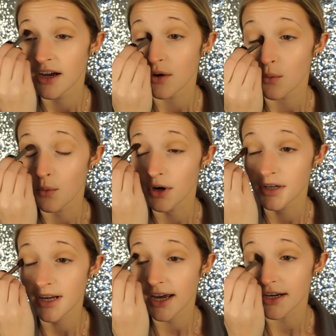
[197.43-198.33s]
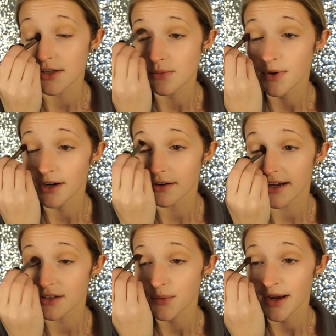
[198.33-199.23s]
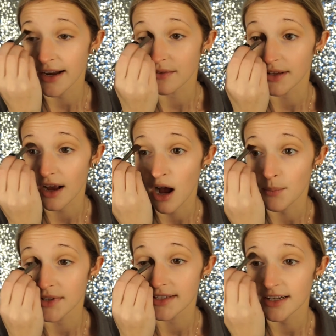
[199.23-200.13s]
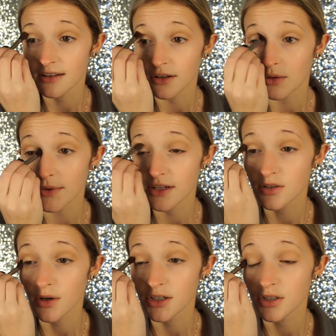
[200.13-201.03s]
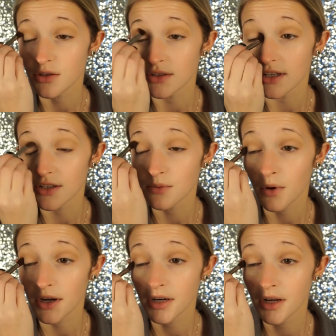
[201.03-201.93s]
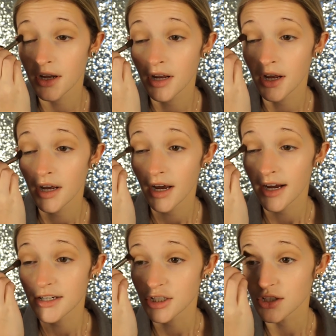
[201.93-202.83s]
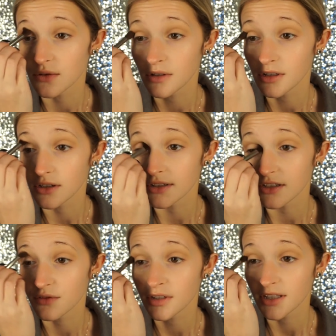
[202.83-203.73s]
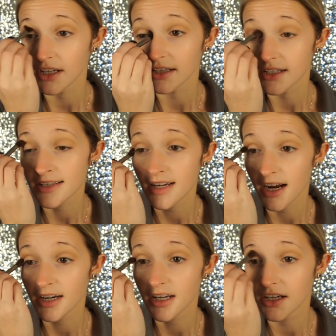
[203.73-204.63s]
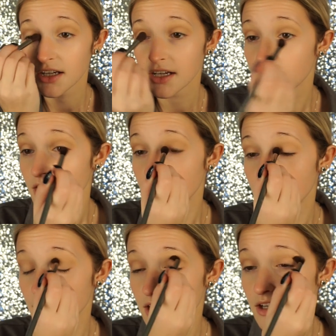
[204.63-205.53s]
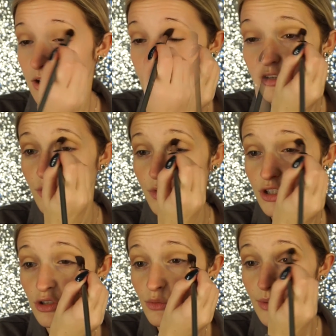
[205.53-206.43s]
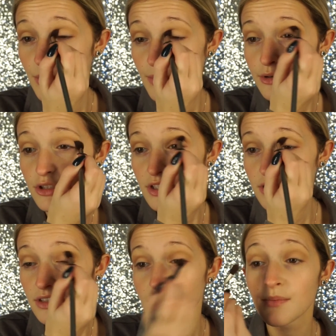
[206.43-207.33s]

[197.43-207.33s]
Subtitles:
work at and do better at, so I kind of have to compensate a little bit, so I just use this one. I just do it a little differently on this side. But I windshield wiper motions.